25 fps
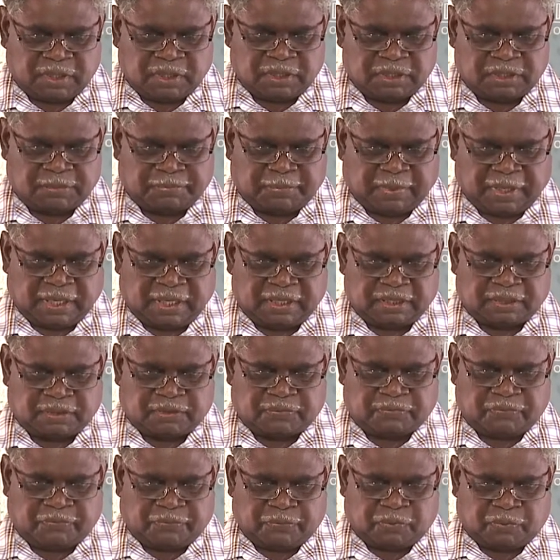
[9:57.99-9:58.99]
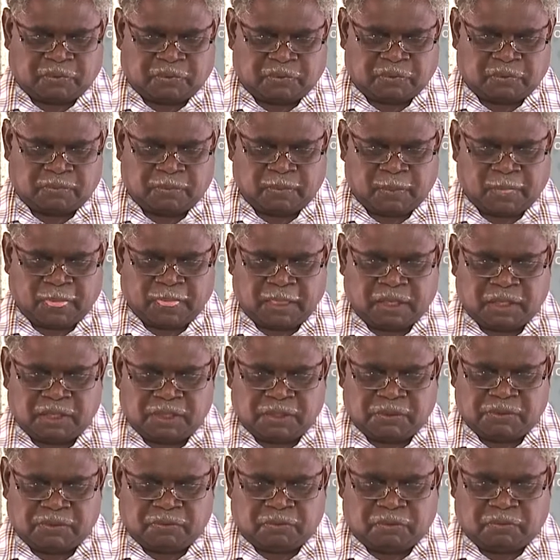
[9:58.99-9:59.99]
space for
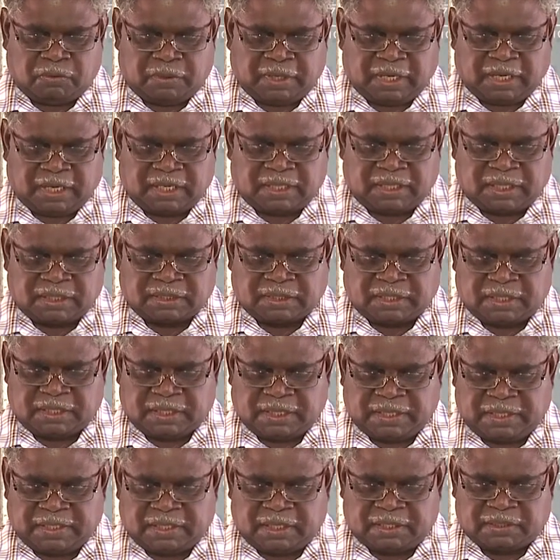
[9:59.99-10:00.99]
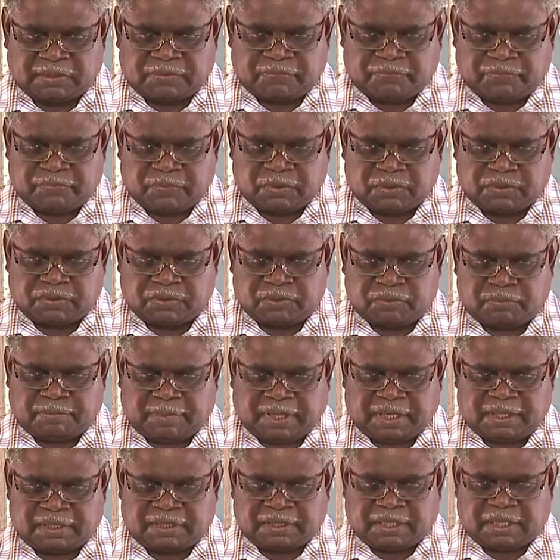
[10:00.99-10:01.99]
Yolngu elders and leaders to
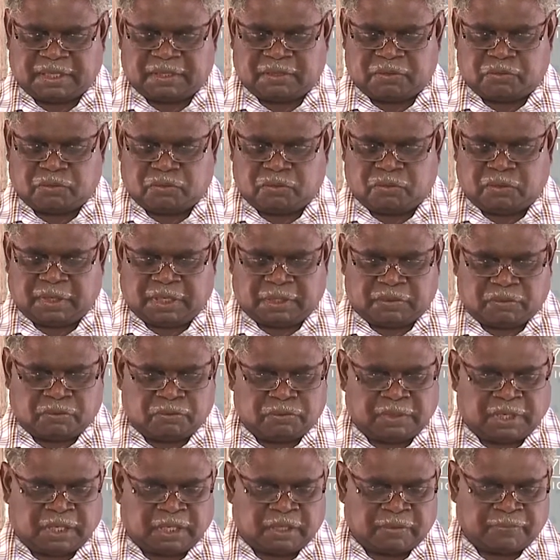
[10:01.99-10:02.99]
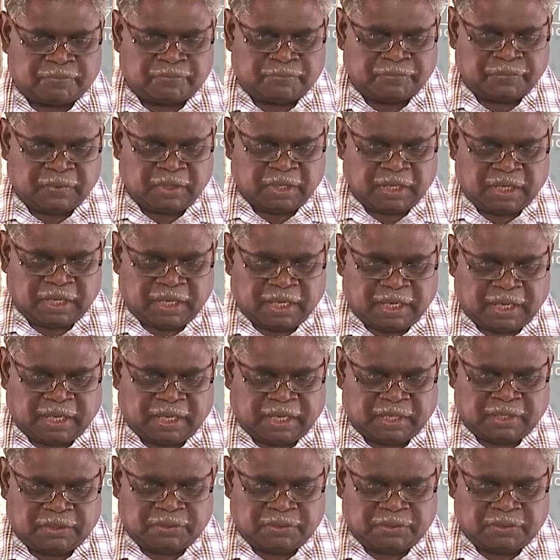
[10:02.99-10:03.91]
maintain law and order, and